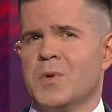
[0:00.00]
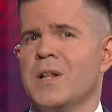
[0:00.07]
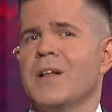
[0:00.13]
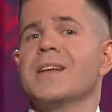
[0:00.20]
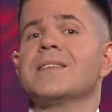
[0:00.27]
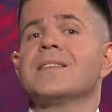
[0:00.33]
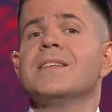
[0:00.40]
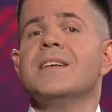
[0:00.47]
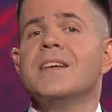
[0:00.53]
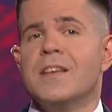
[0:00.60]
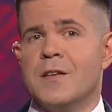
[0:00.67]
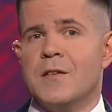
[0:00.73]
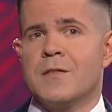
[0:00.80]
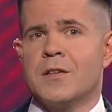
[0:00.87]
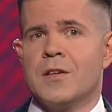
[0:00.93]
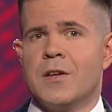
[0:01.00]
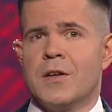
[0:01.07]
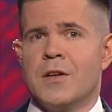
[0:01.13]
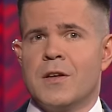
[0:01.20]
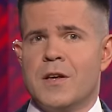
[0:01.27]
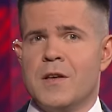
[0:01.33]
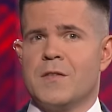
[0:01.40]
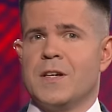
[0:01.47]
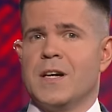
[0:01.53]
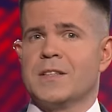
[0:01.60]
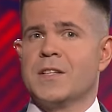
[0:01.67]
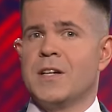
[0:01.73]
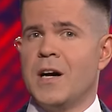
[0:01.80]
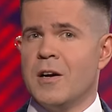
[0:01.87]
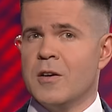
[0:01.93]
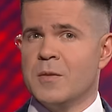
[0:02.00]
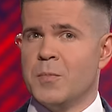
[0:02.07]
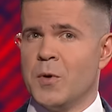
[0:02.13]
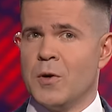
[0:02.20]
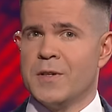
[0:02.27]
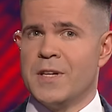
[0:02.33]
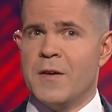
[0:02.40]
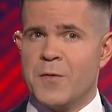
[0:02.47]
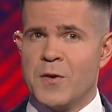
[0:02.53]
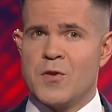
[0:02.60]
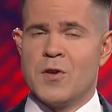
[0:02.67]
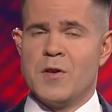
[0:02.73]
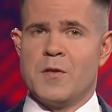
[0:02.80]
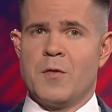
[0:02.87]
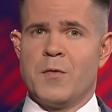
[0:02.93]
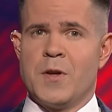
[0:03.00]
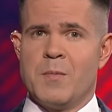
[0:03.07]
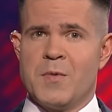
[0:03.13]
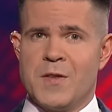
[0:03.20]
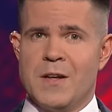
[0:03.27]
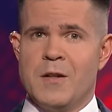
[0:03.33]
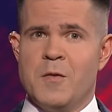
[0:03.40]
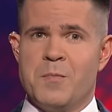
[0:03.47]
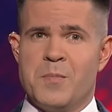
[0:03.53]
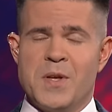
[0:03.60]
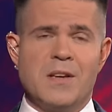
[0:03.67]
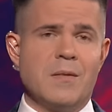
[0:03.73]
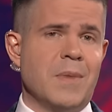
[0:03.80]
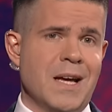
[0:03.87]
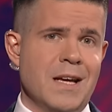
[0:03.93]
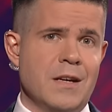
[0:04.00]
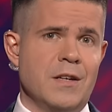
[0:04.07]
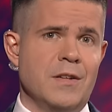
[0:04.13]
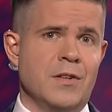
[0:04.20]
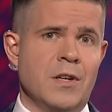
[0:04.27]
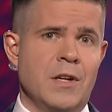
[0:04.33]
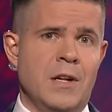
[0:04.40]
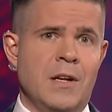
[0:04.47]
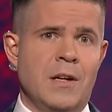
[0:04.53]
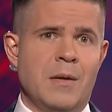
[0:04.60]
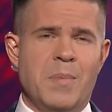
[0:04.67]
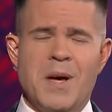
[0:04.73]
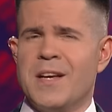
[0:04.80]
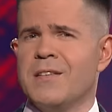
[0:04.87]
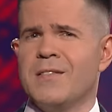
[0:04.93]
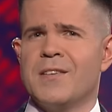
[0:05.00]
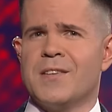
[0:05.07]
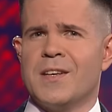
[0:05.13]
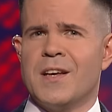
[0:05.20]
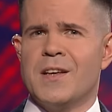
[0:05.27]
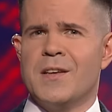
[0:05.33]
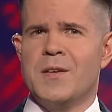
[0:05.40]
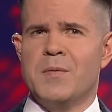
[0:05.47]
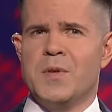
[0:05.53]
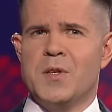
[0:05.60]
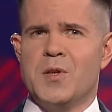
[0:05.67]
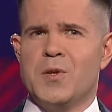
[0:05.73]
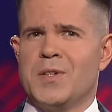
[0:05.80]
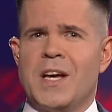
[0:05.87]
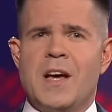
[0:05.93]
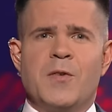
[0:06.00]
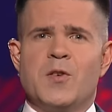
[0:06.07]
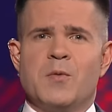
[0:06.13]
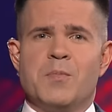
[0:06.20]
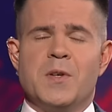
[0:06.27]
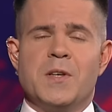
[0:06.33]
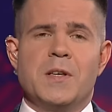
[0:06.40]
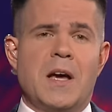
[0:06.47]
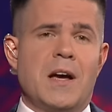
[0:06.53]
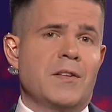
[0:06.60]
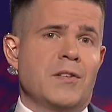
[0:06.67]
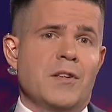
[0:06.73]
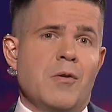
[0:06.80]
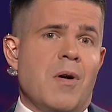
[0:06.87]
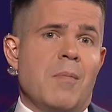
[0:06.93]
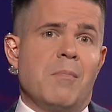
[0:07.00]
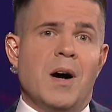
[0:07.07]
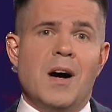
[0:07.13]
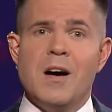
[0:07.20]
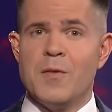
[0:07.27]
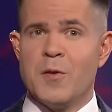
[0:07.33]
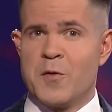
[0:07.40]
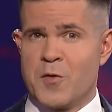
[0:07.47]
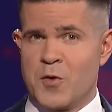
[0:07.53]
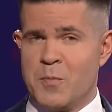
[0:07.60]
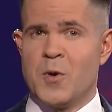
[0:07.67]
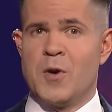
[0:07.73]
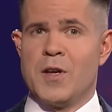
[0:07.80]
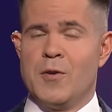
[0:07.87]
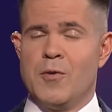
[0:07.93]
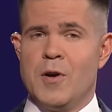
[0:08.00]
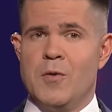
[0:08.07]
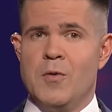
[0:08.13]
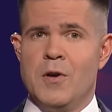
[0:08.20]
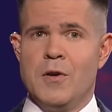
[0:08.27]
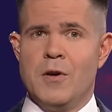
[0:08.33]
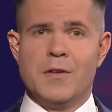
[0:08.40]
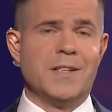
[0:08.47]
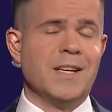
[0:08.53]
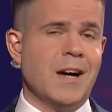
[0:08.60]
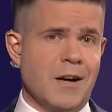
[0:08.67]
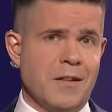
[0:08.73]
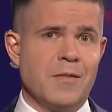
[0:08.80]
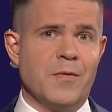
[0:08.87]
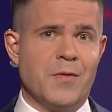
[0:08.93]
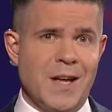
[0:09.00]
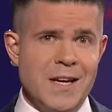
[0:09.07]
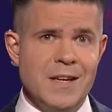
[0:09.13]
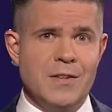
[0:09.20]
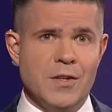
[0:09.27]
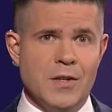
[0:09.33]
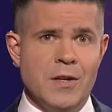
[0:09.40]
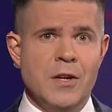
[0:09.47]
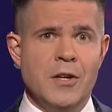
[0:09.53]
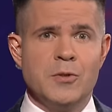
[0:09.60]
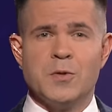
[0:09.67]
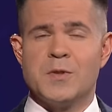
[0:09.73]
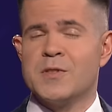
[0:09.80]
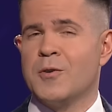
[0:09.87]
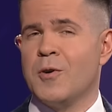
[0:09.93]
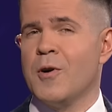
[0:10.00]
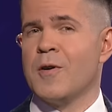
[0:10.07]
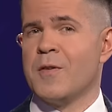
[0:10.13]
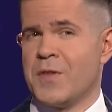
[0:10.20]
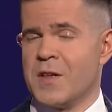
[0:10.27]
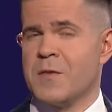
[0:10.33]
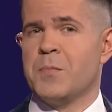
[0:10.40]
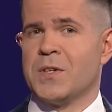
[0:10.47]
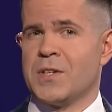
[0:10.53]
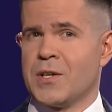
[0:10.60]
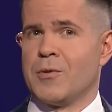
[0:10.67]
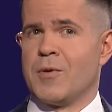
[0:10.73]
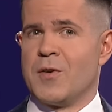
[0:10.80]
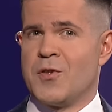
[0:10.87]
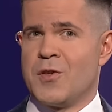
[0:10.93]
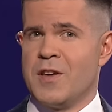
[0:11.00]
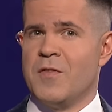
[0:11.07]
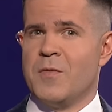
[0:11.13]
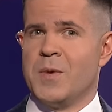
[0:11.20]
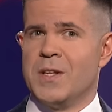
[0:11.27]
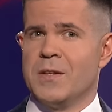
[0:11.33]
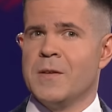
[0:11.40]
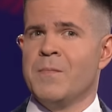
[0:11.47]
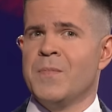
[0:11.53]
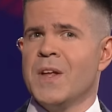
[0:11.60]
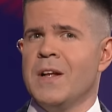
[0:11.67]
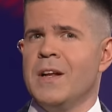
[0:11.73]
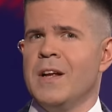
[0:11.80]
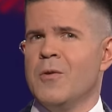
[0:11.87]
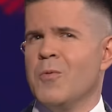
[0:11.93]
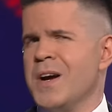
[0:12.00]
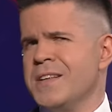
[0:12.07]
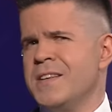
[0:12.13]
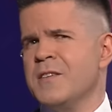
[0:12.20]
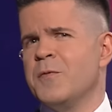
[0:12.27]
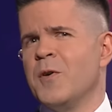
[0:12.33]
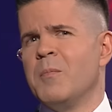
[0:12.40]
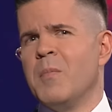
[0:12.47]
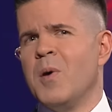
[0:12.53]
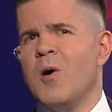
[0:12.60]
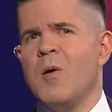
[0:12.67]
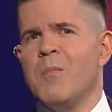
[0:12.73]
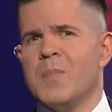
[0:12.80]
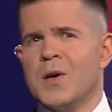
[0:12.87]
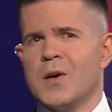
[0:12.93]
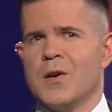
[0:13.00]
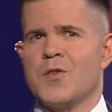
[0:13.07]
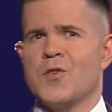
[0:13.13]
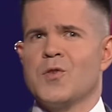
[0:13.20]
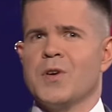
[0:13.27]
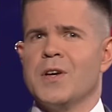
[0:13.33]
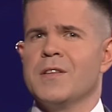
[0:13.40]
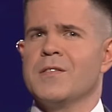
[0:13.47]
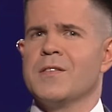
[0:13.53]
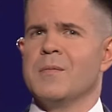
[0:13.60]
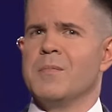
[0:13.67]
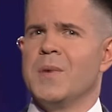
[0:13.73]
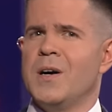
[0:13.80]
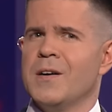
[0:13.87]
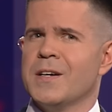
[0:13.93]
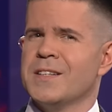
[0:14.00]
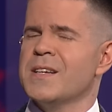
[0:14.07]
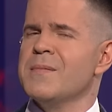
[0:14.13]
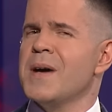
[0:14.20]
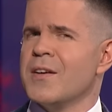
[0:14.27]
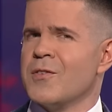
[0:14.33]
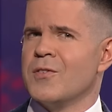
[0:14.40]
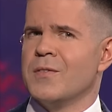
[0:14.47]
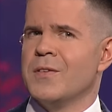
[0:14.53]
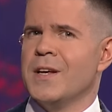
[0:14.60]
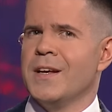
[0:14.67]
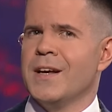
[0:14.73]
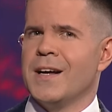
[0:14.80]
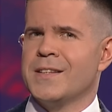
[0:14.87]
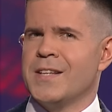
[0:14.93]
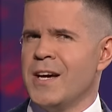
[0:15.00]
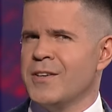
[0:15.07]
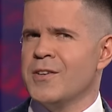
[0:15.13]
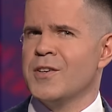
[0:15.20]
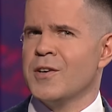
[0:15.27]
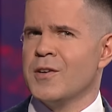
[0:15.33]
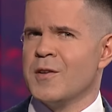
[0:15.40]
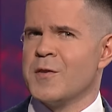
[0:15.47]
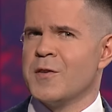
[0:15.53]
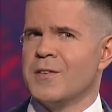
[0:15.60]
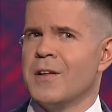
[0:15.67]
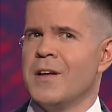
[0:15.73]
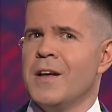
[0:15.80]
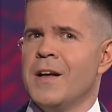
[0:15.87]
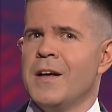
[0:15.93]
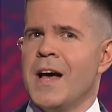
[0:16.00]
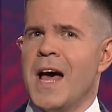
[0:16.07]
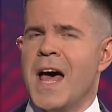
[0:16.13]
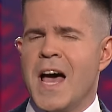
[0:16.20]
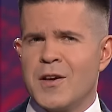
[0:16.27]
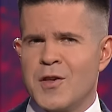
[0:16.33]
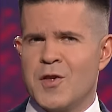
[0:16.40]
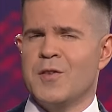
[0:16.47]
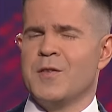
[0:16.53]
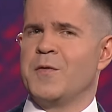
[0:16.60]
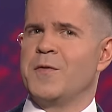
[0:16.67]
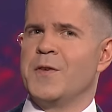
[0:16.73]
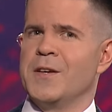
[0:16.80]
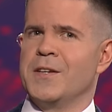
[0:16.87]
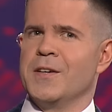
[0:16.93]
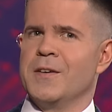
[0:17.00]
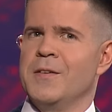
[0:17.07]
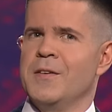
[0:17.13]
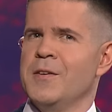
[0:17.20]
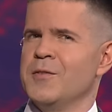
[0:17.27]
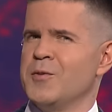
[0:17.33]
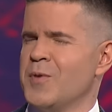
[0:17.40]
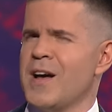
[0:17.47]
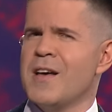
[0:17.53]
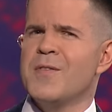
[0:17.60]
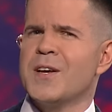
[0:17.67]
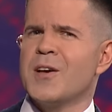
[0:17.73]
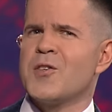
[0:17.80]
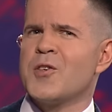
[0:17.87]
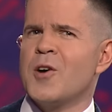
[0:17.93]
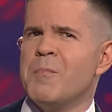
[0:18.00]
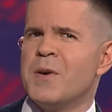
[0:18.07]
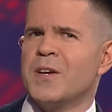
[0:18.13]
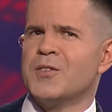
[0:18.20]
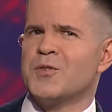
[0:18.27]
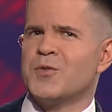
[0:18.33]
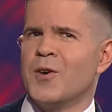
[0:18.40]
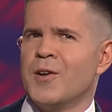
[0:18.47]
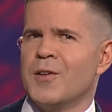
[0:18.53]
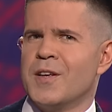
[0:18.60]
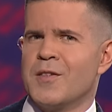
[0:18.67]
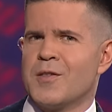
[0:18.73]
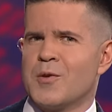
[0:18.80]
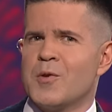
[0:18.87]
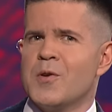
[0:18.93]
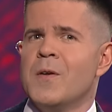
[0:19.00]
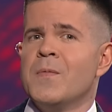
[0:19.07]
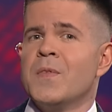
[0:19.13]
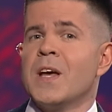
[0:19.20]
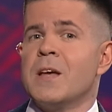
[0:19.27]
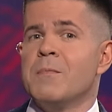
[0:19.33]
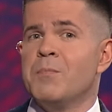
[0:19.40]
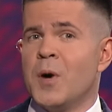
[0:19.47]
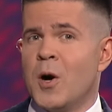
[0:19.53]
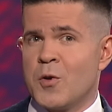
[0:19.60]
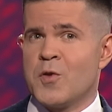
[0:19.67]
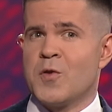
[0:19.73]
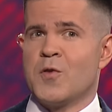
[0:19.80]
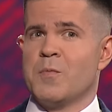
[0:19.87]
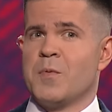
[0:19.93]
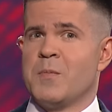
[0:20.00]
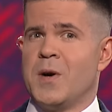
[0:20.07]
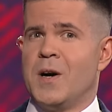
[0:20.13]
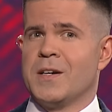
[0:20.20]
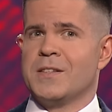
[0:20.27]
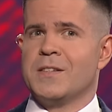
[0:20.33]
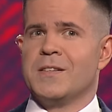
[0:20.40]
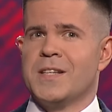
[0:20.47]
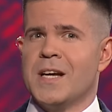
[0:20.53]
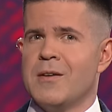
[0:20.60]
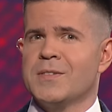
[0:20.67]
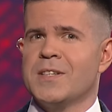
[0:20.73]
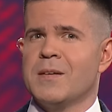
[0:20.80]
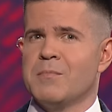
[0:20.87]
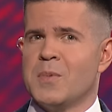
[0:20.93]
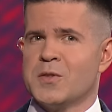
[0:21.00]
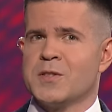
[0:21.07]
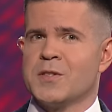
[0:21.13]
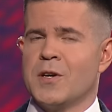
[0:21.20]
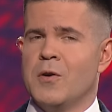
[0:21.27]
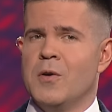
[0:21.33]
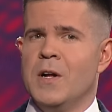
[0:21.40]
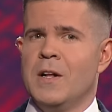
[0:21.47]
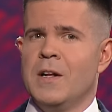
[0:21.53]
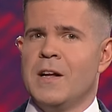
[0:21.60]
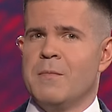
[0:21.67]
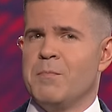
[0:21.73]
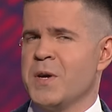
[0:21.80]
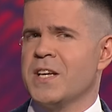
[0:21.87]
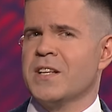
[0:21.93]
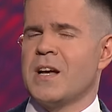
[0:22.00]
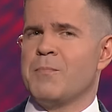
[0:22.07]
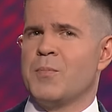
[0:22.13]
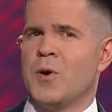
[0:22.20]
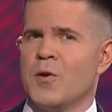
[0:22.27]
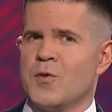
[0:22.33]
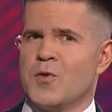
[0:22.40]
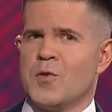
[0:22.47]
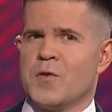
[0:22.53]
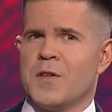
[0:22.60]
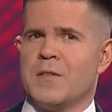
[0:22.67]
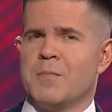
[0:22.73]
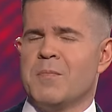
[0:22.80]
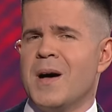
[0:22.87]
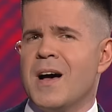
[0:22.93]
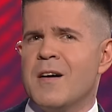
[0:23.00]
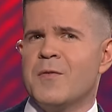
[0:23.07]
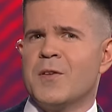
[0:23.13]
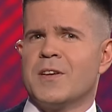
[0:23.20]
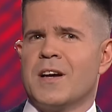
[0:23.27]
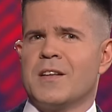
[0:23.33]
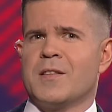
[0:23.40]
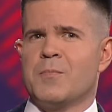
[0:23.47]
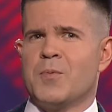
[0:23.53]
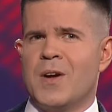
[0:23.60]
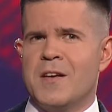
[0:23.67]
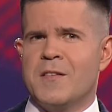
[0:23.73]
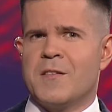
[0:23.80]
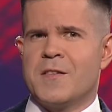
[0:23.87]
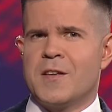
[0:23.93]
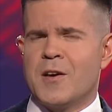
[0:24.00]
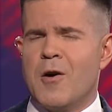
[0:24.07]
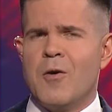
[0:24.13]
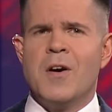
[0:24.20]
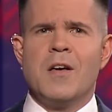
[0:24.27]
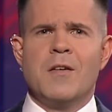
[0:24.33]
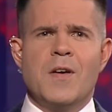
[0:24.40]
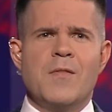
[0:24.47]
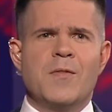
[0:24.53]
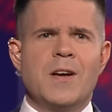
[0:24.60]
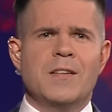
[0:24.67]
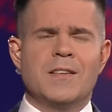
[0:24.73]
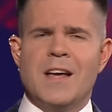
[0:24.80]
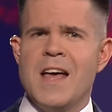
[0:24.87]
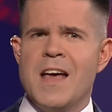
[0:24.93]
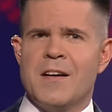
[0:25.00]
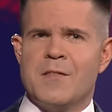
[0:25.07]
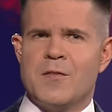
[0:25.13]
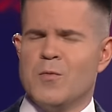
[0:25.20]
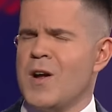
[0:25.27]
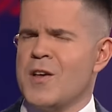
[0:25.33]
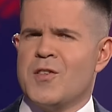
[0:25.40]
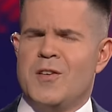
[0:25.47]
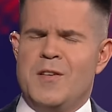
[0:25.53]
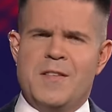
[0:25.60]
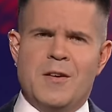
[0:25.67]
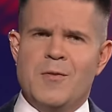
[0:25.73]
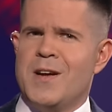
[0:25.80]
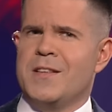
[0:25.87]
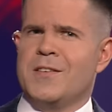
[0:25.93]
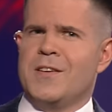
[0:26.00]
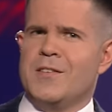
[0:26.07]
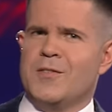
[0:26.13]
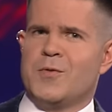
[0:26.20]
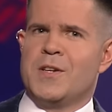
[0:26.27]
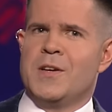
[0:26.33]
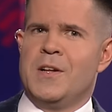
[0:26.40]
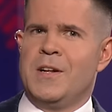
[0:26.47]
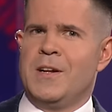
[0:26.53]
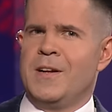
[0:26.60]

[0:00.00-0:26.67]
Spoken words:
Well, at least he's got cardboard effigies of himself being made. Back in the day, you'd have to be, I don't know, a Marvel superhero or Darth Vader to score this particular achievement. Waiting for more merch to hit the market, imagine a Tucker Carlson action figure driving a shopping trolley through a posh supermarket in downtown Moscow and picking up produce and marveling at the prices, saying, oh, they've got eggs, Russia is a great country.